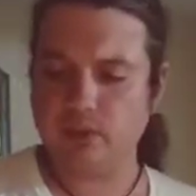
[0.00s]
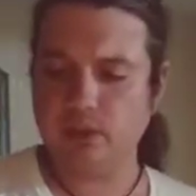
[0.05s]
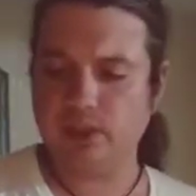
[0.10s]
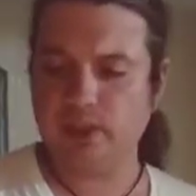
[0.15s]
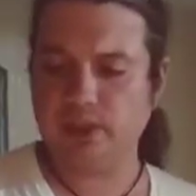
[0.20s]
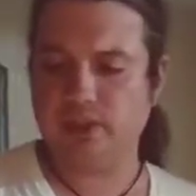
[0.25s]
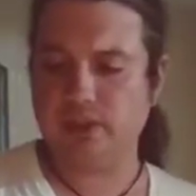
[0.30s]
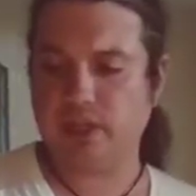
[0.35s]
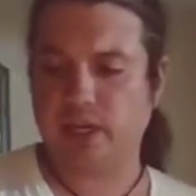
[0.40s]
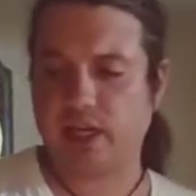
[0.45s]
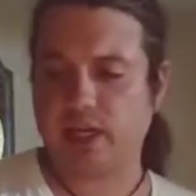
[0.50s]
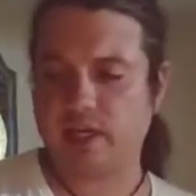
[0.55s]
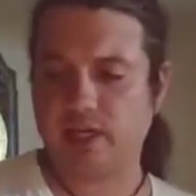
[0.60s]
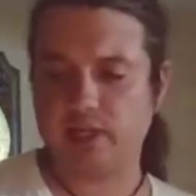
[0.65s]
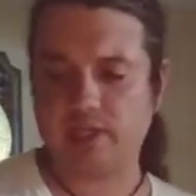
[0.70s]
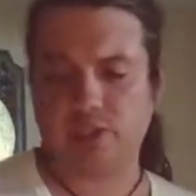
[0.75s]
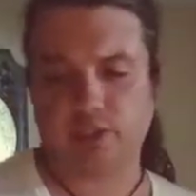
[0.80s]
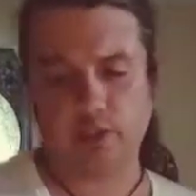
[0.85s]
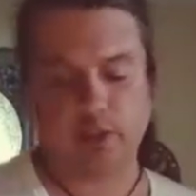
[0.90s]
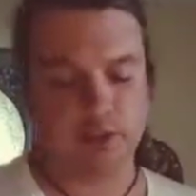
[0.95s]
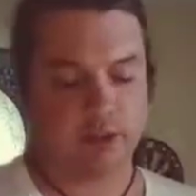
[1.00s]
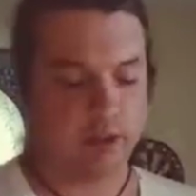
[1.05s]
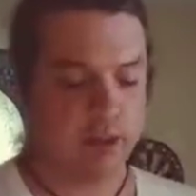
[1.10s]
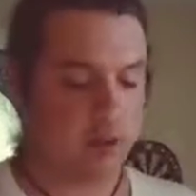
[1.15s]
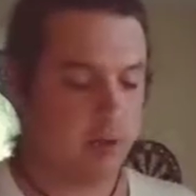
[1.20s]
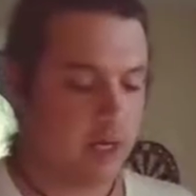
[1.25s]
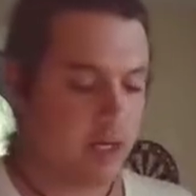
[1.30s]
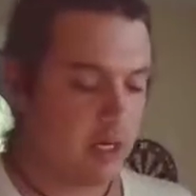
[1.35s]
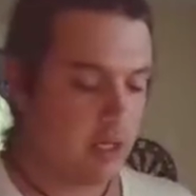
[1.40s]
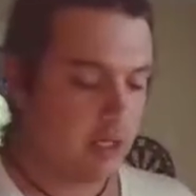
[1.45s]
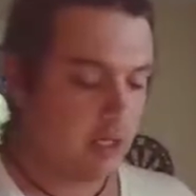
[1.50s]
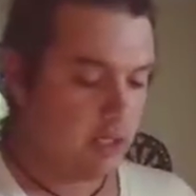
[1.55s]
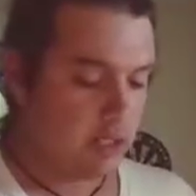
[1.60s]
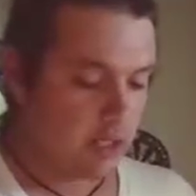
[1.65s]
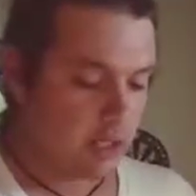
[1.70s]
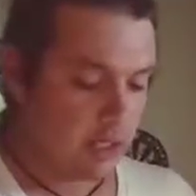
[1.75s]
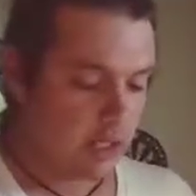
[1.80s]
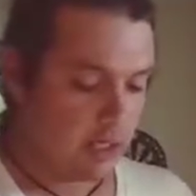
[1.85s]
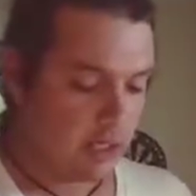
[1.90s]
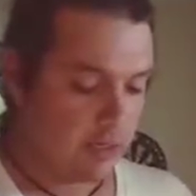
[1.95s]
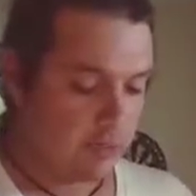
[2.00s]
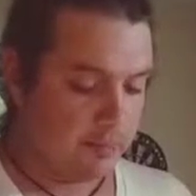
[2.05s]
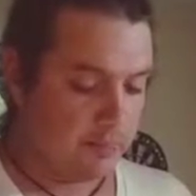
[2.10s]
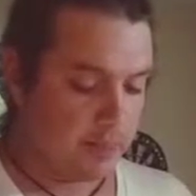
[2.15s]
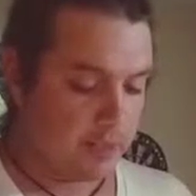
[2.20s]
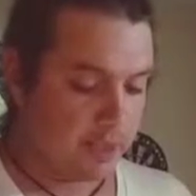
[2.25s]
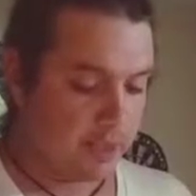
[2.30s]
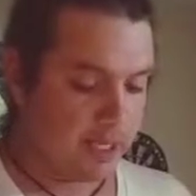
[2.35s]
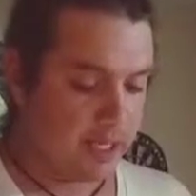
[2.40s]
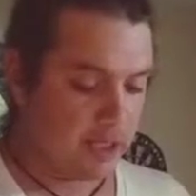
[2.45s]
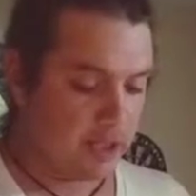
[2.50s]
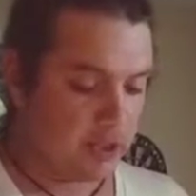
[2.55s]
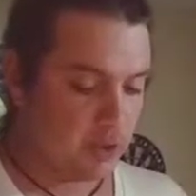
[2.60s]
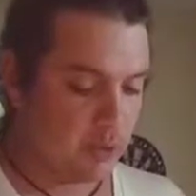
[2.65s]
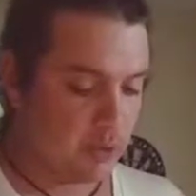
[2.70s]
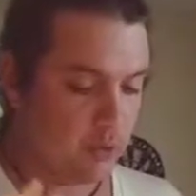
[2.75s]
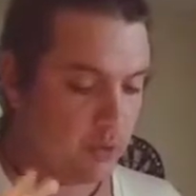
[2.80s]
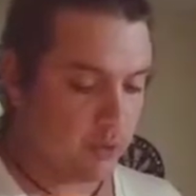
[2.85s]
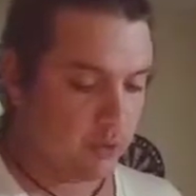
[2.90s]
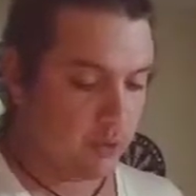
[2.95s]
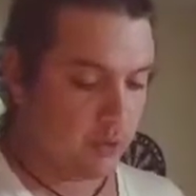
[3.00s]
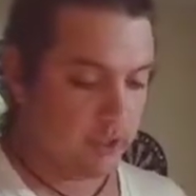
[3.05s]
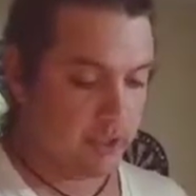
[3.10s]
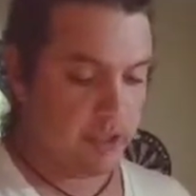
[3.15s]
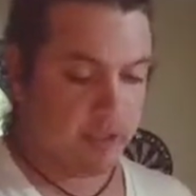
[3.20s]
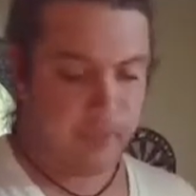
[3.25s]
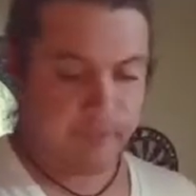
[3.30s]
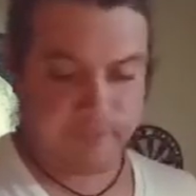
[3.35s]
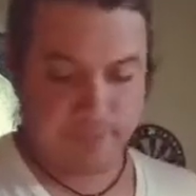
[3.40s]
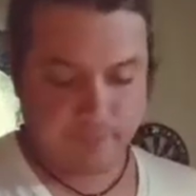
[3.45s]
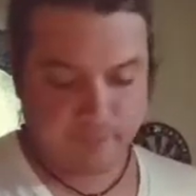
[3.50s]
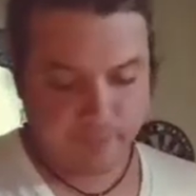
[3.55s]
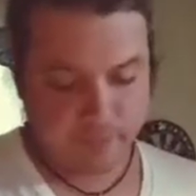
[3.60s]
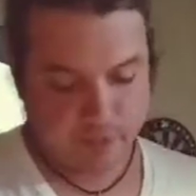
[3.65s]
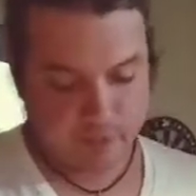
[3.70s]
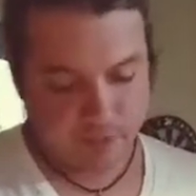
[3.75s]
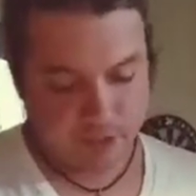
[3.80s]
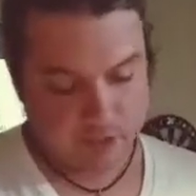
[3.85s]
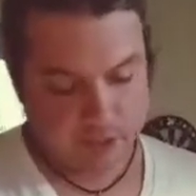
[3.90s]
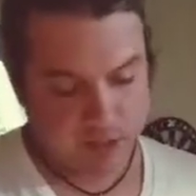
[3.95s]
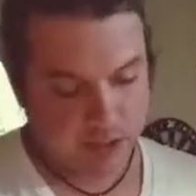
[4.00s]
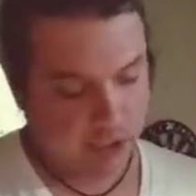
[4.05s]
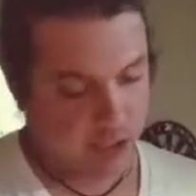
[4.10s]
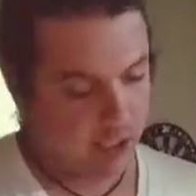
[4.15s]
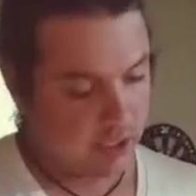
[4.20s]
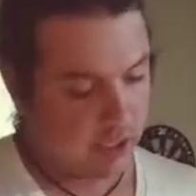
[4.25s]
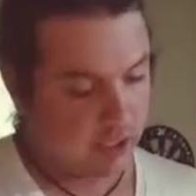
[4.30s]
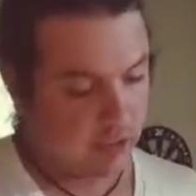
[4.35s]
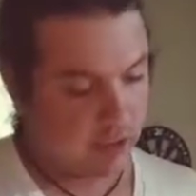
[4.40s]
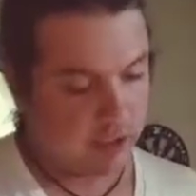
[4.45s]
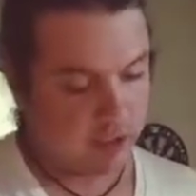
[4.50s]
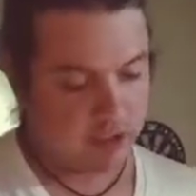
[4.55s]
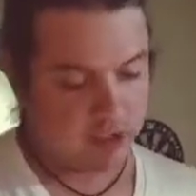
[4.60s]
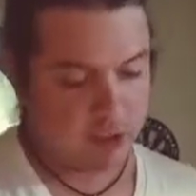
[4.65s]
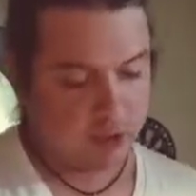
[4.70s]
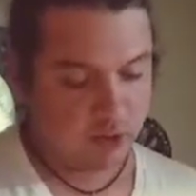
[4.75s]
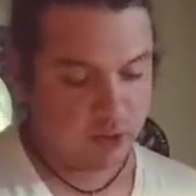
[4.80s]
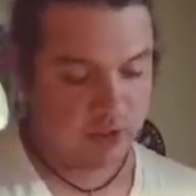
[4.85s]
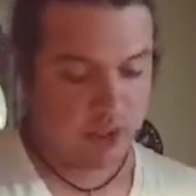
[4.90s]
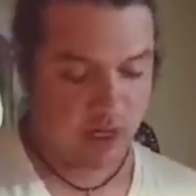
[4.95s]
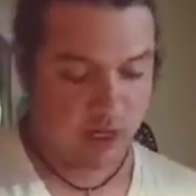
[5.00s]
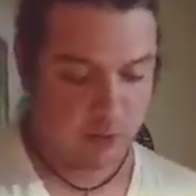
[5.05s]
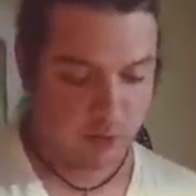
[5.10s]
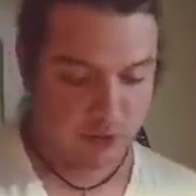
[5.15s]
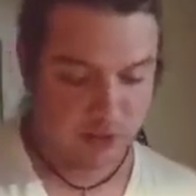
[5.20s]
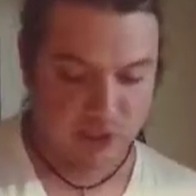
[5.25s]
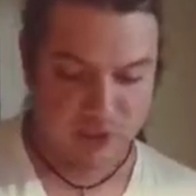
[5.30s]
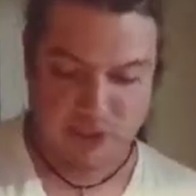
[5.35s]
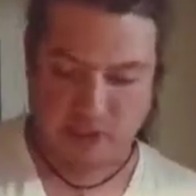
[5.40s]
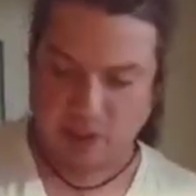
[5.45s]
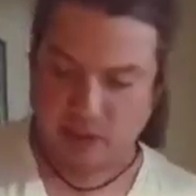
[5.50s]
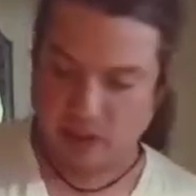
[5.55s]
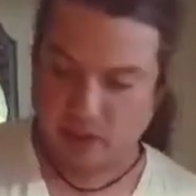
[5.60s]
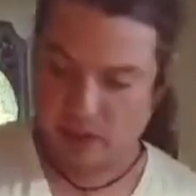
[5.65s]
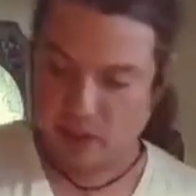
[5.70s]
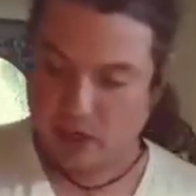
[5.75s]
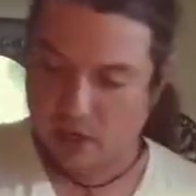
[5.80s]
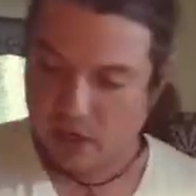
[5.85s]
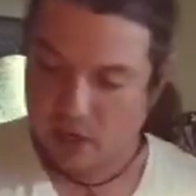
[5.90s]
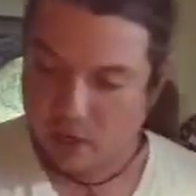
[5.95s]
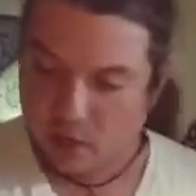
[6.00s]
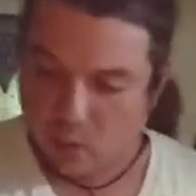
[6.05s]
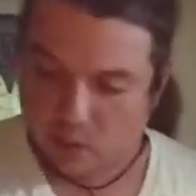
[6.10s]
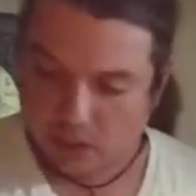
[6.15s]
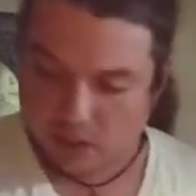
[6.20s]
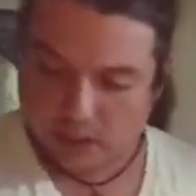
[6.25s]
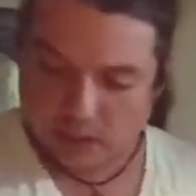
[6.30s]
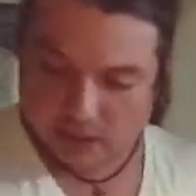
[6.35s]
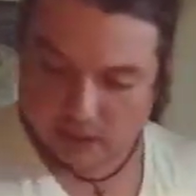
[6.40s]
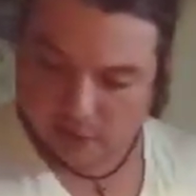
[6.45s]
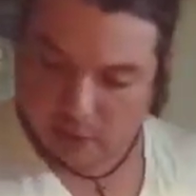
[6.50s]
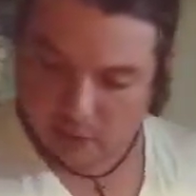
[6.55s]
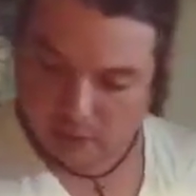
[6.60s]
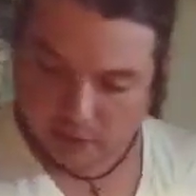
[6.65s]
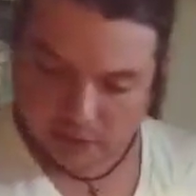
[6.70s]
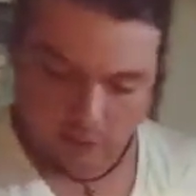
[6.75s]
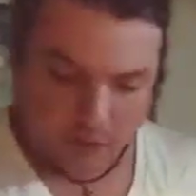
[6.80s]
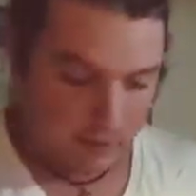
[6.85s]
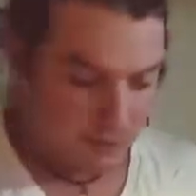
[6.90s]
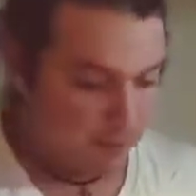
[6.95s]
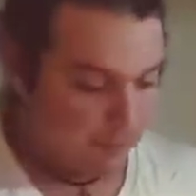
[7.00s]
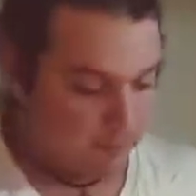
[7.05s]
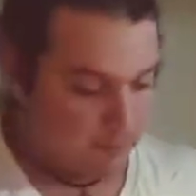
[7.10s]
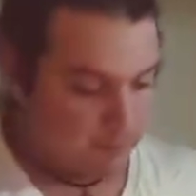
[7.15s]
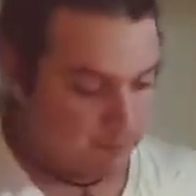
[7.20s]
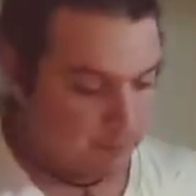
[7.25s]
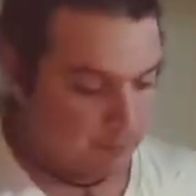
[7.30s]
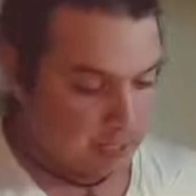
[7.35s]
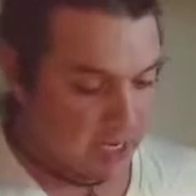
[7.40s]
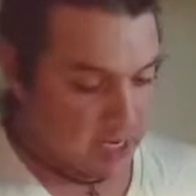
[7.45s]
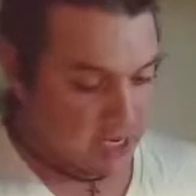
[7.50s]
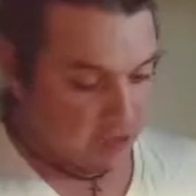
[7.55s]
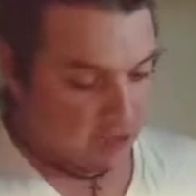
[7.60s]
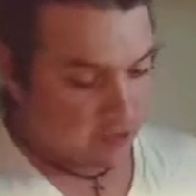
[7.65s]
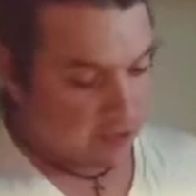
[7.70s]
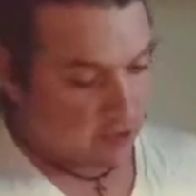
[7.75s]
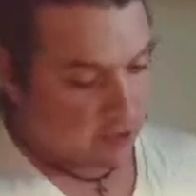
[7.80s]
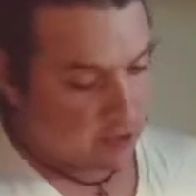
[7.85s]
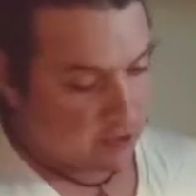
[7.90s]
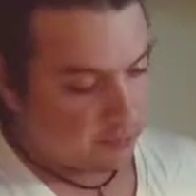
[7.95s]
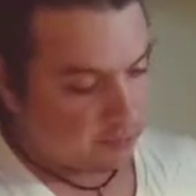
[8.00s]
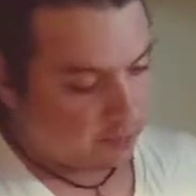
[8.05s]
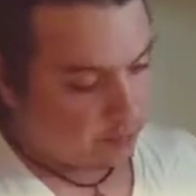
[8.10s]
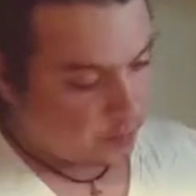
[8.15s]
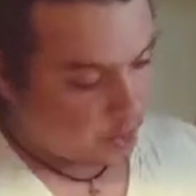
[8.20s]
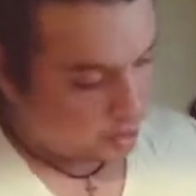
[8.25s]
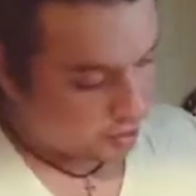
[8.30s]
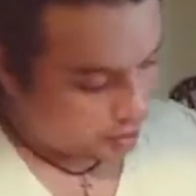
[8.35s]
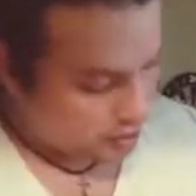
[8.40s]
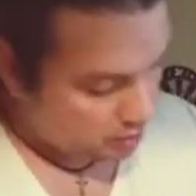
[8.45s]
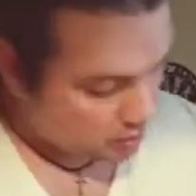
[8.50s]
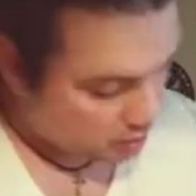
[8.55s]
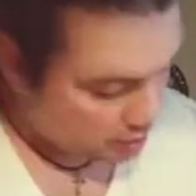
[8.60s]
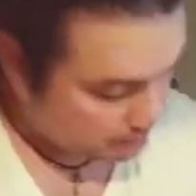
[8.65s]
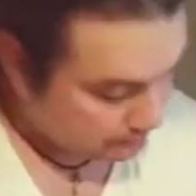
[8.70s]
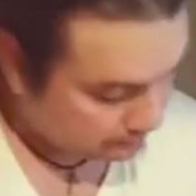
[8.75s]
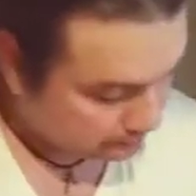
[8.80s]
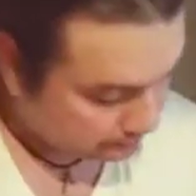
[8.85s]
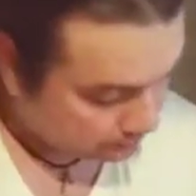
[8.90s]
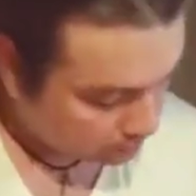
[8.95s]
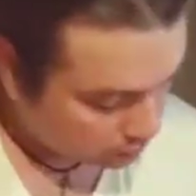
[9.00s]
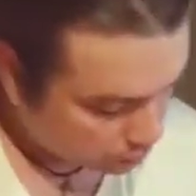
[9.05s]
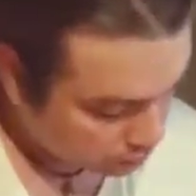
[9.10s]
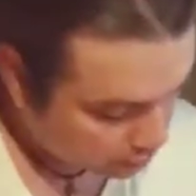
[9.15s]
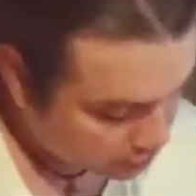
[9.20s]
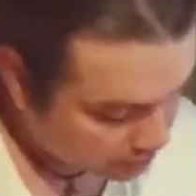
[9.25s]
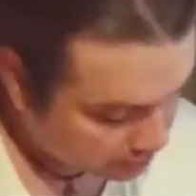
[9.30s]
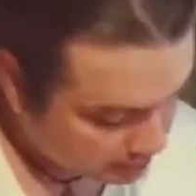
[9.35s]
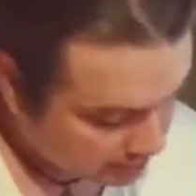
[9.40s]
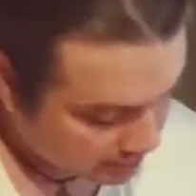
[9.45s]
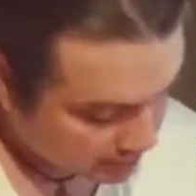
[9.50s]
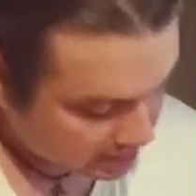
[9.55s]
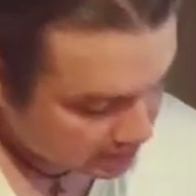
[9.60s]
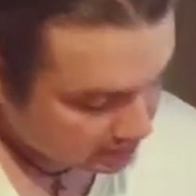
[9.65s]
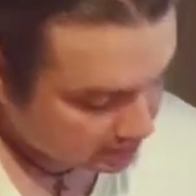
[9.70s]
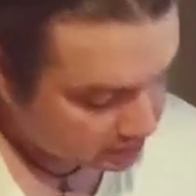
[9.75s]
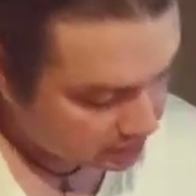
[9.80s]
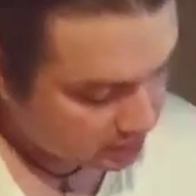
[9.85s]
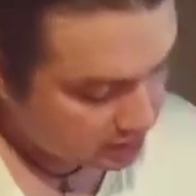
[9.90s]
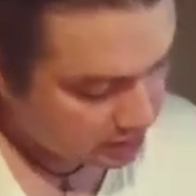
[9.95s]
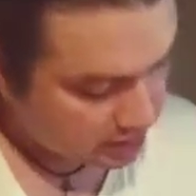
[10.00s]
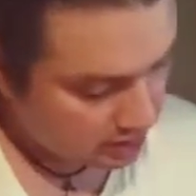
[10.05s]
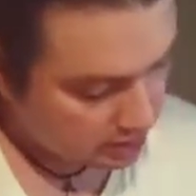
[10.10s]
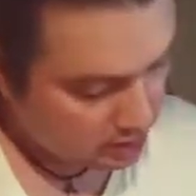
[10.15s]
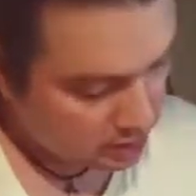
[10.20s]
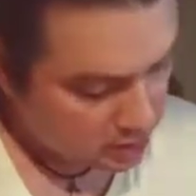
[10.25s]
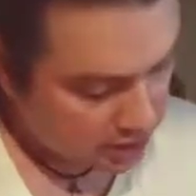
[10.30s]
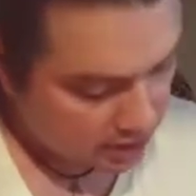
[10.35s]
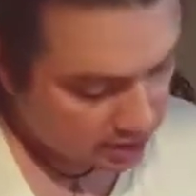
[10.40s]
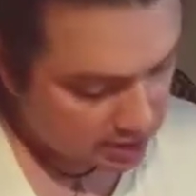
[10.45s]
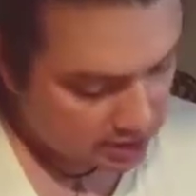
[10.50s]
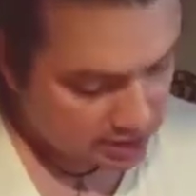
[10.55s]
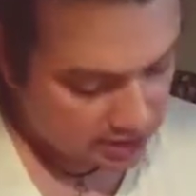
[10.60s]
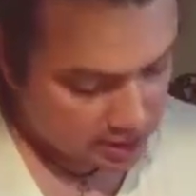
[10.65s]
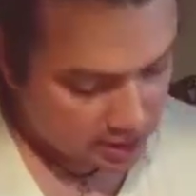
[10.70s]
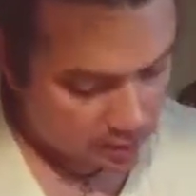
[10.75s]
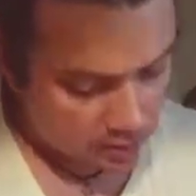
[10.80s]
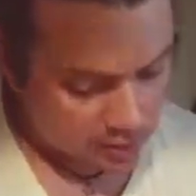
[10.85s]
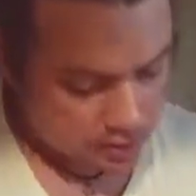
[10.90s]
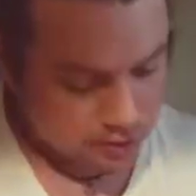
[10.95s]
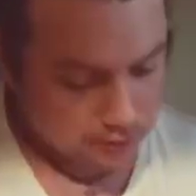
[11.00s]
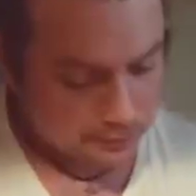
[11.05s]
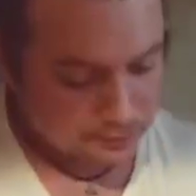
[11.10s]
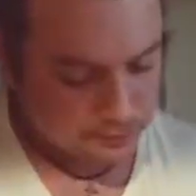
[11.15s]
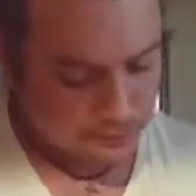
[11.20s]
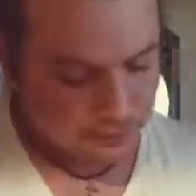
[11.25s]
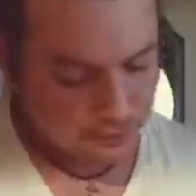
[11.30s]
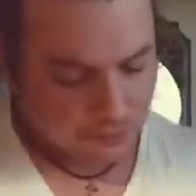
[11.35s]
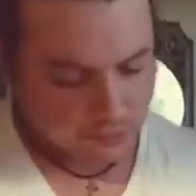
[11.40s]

Really light. It's good though. Okay, so real quick, I got these two sandwiches in here. One is called a pan con pollo, which is basically a chicken sandwich,